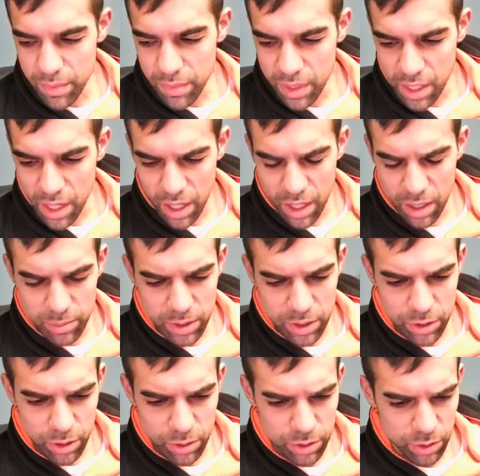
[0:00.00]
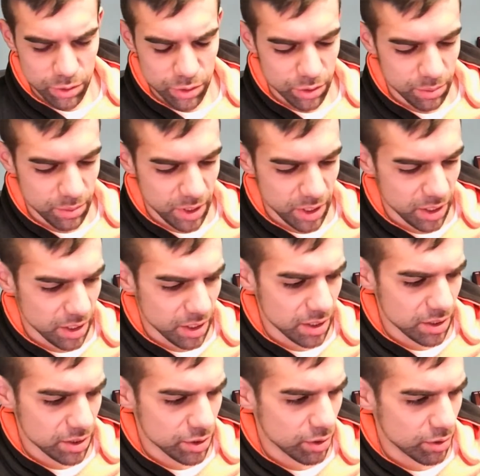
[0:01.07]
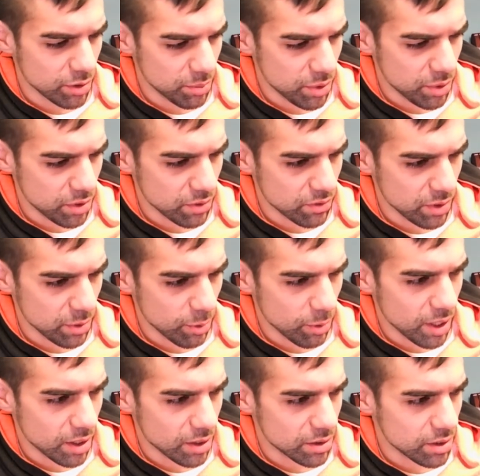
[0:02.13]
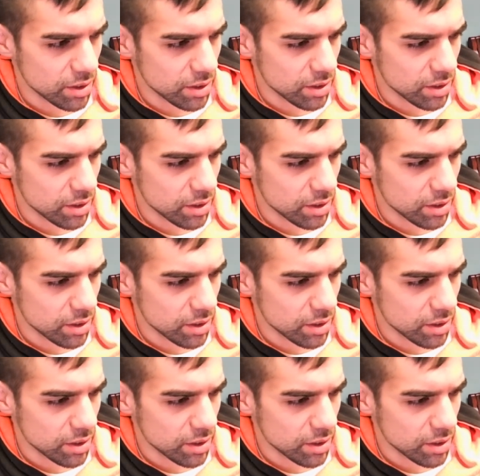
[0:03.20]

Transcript: No social media is going beautifully well.